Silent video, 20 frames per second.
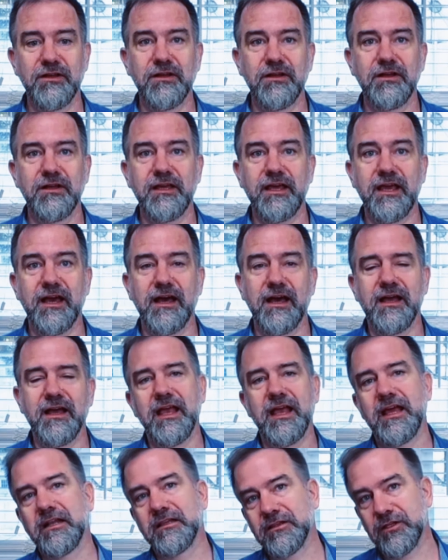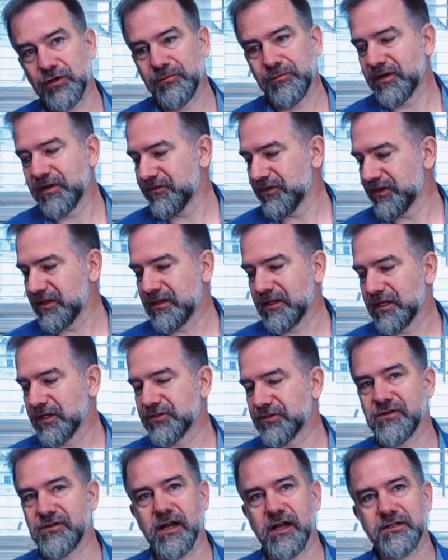Yeah, and a little bit of vanilla
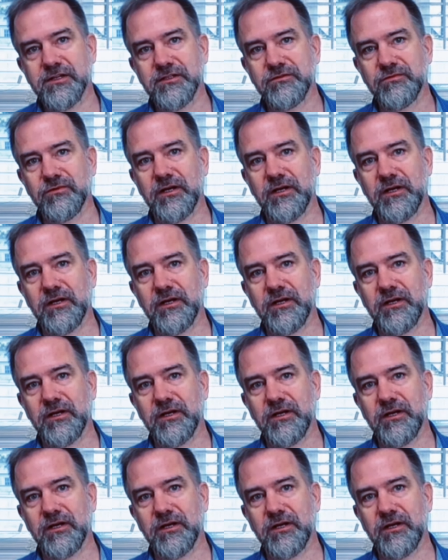extract as well.